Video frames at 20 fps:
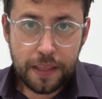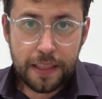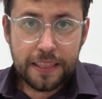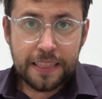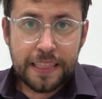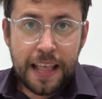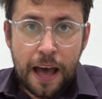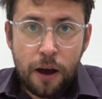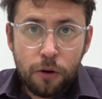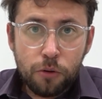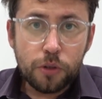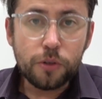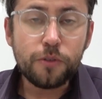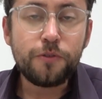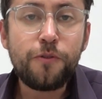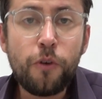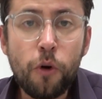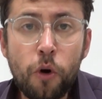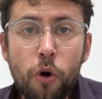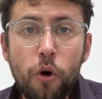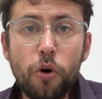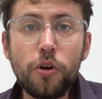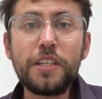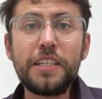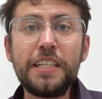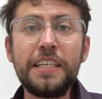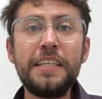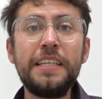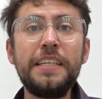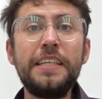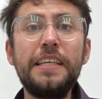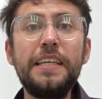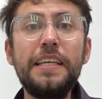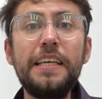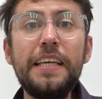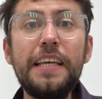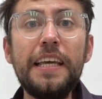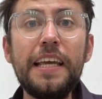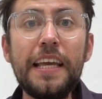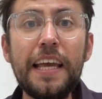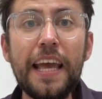Now, for the